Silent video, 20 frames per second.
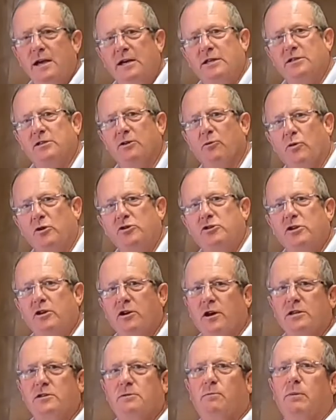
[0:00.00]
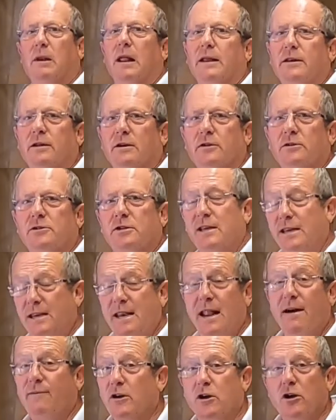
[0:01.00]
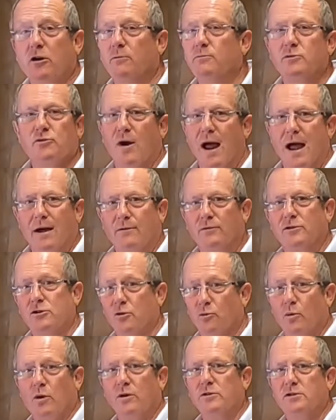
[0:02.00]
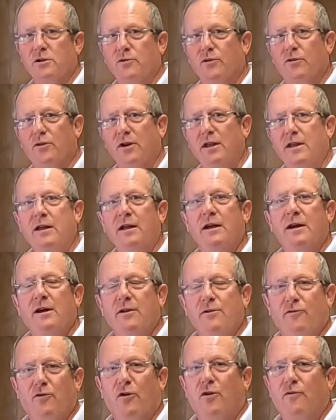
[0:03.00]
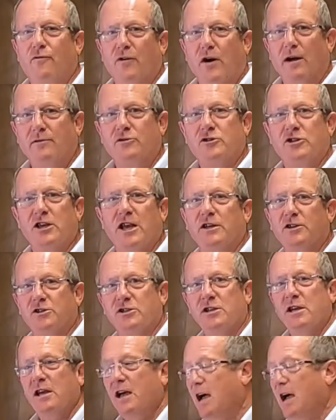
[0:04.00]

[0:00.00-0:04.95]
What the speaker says: is that once you go into plain hunt, it never comes round to 1, 2, 3, 4, 5, 6,